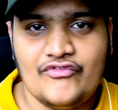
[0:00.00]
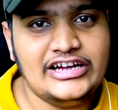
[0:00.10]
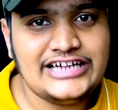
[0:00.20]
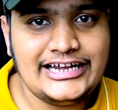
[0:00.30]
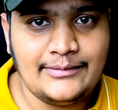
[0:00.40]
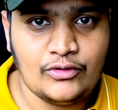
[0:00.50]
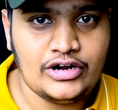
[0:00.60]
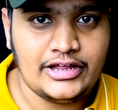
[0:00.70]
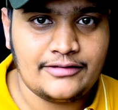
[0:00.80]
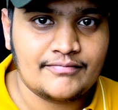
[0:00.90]
veg item
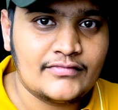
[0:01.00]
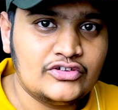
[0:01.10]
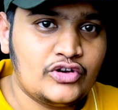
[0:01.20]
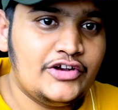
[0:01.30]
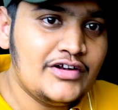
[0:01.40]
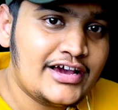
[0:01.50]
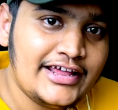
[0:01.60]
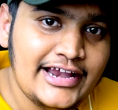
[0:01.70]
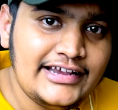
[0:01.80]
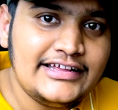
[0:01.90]
only so it will
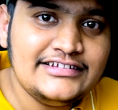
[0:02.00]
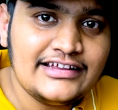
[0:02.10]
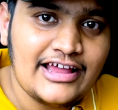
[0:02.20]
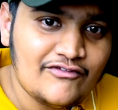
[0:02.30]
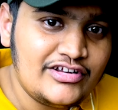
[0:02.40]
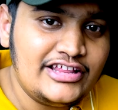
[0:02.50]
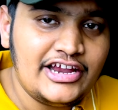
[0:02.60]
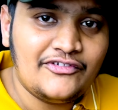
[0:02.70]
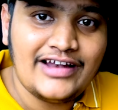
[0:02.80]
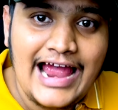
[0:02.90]
create each and everything
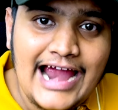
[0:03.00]
it will